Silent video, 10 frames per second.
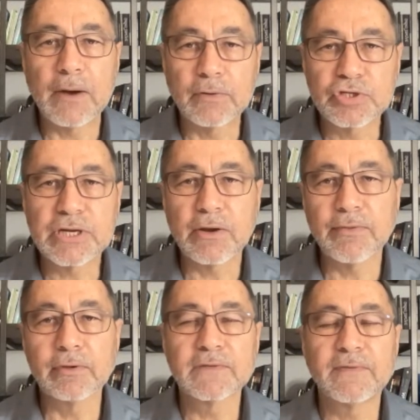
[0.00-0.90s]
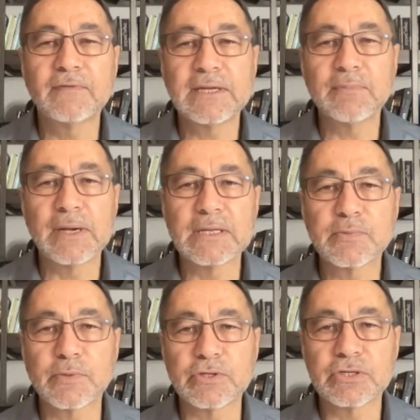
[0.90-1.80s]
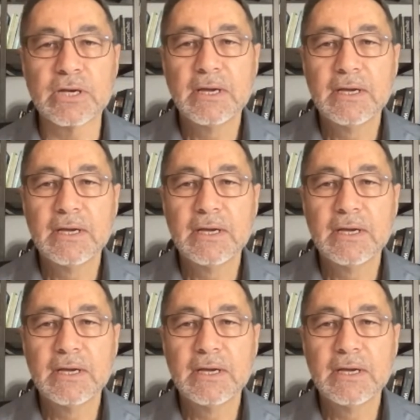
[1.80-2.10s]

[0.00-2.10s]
how to share those 15 minutes, which